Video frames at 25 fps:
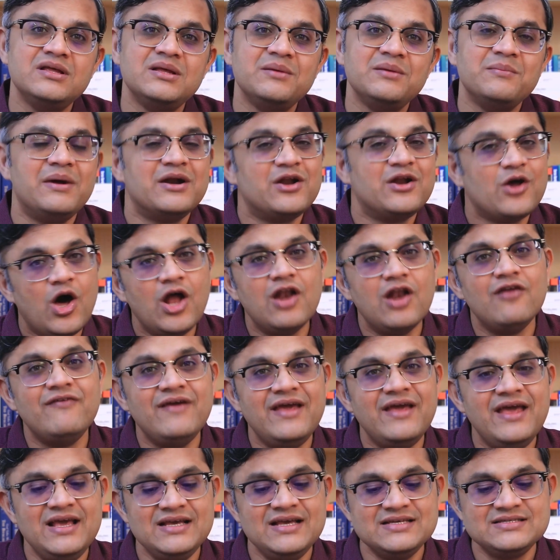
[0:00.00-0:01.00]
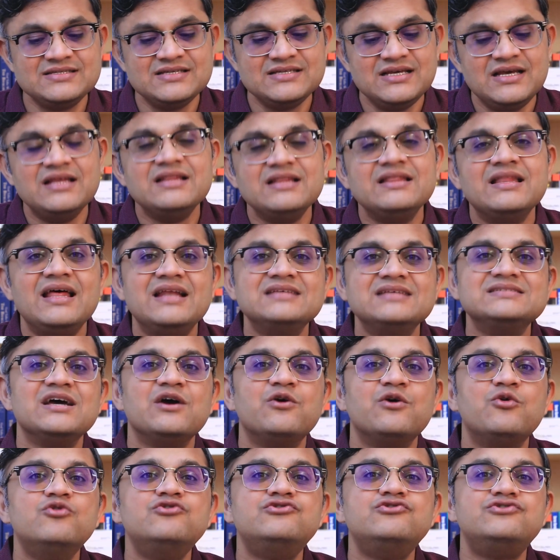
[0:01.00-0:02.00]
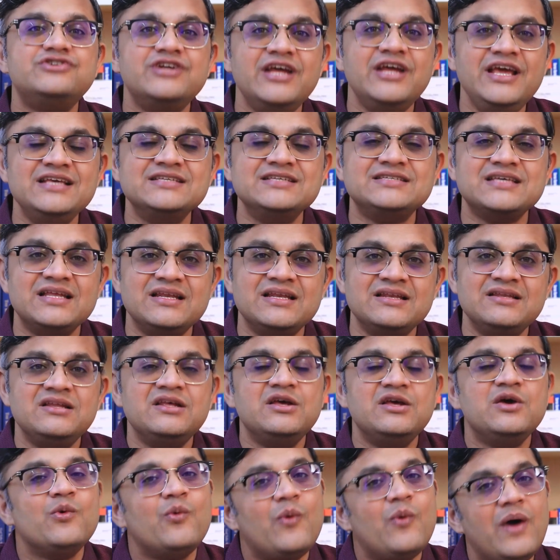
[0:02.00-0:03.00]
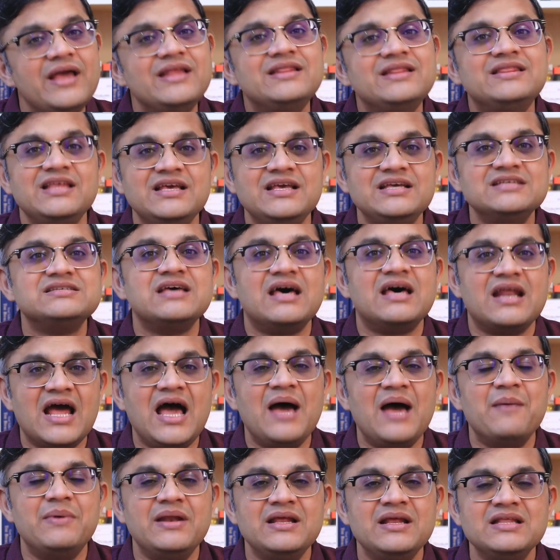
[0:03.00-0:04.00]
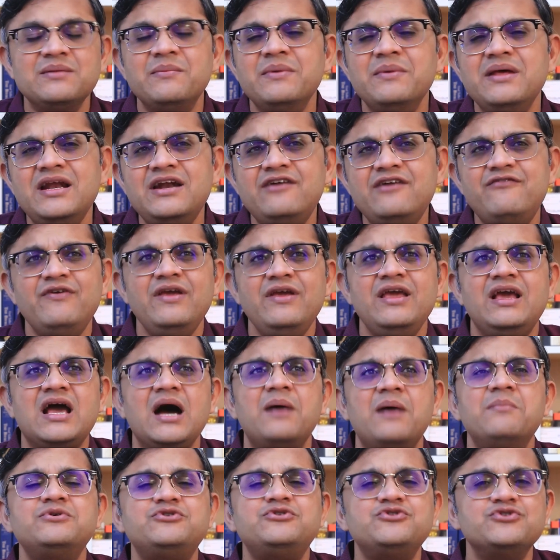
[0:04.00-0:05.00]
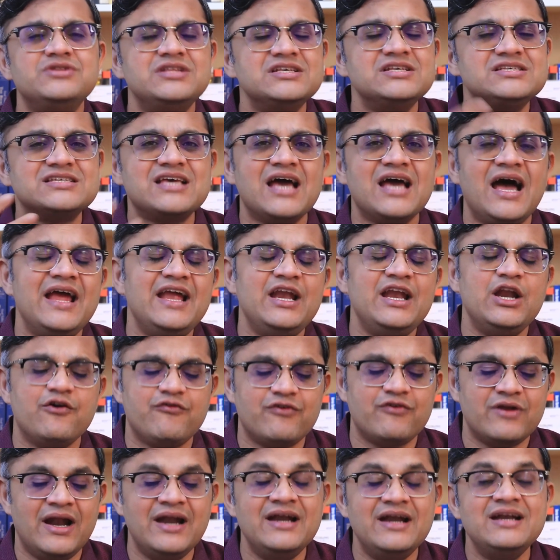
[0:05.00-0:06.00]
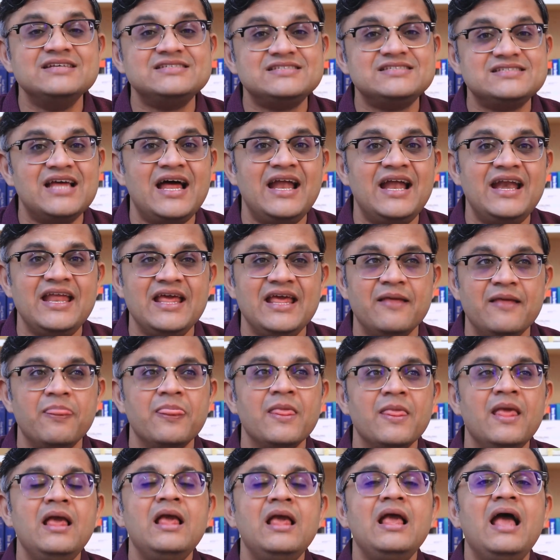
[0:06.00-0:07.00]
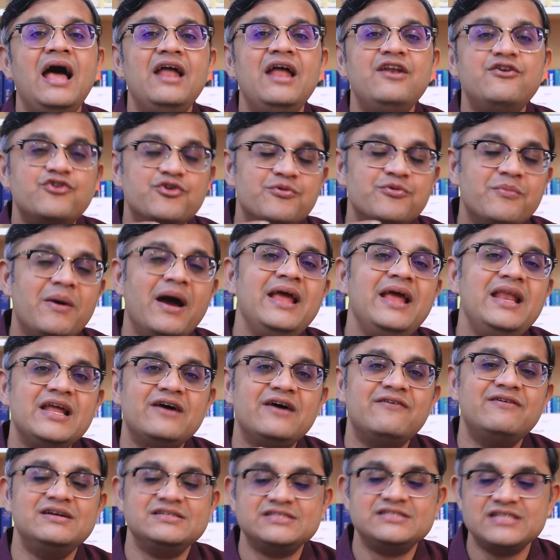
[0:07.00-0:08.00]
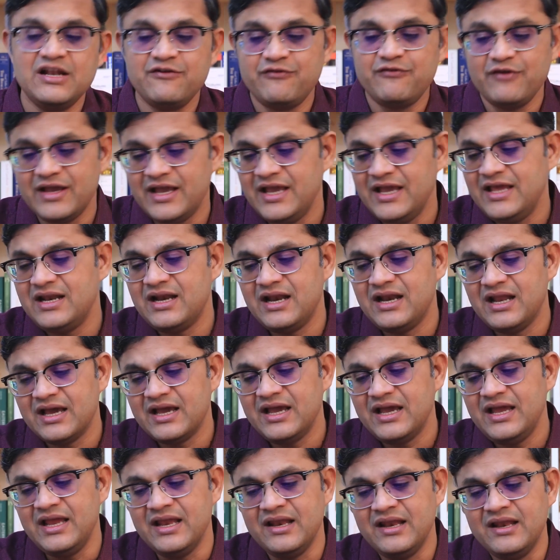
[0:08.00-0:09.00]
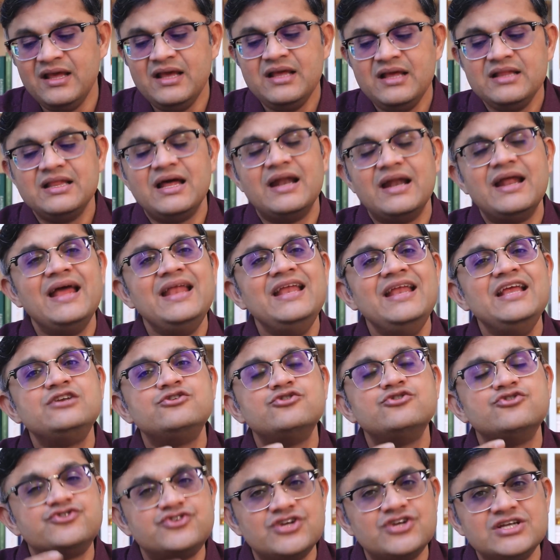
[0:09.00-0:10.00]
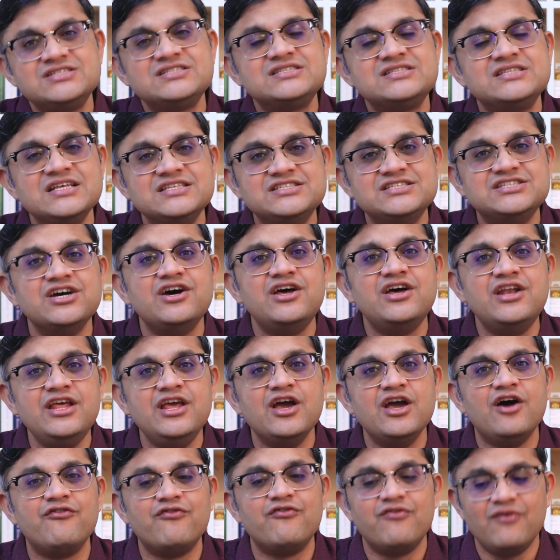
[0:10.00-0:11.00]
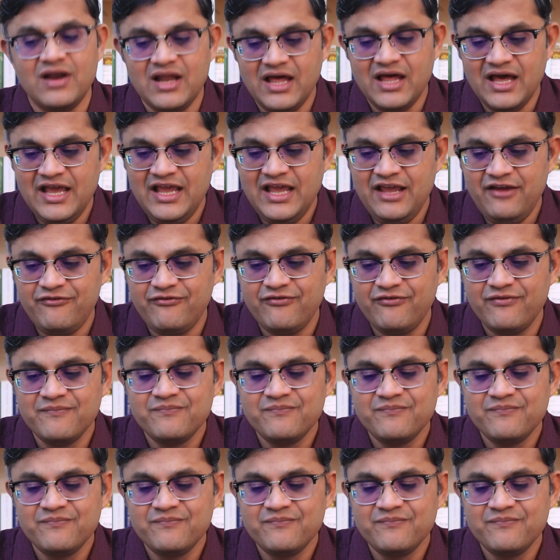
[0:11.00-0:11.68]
but always there is a good reason why things are happening. The minute we come to this kind of an understanding and remind ourselves again and again that I need to trust the journey of life,